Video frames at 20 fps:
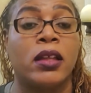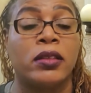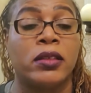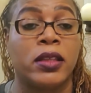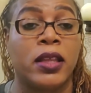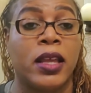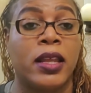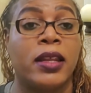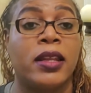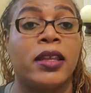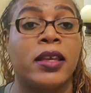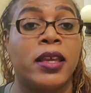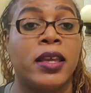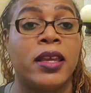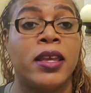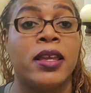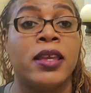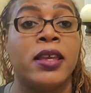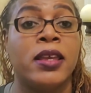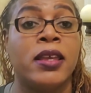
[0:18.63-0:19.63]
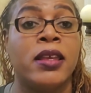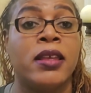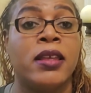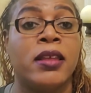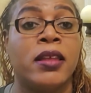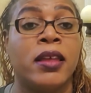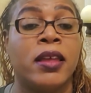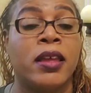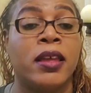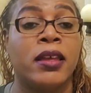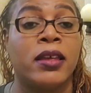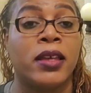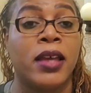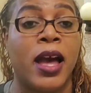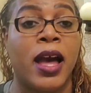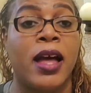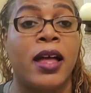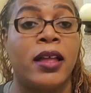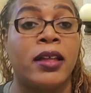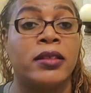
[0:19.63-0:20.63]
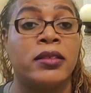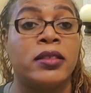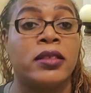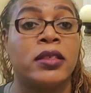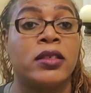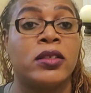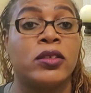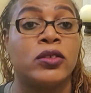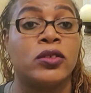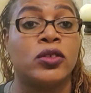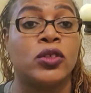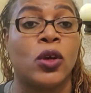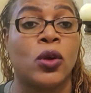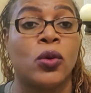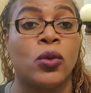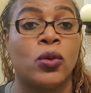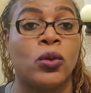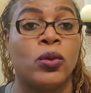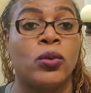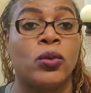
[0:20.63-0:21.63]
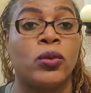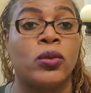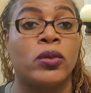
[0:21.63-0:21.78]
that he got total